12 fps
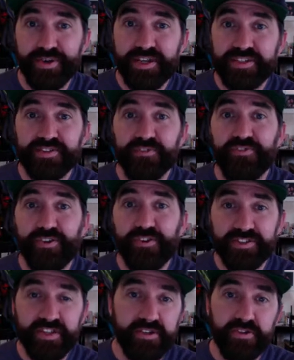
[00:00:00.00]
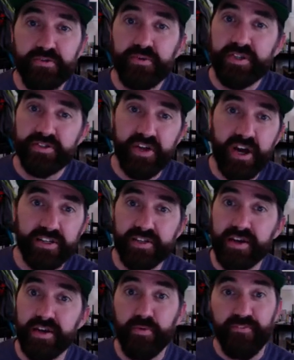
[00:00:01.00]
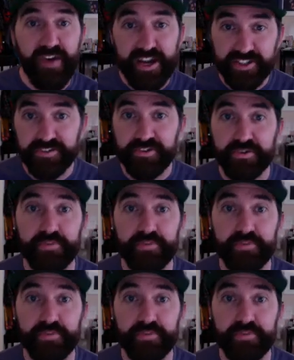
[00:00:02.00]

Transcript: because the first thing you do when you talk to like a professional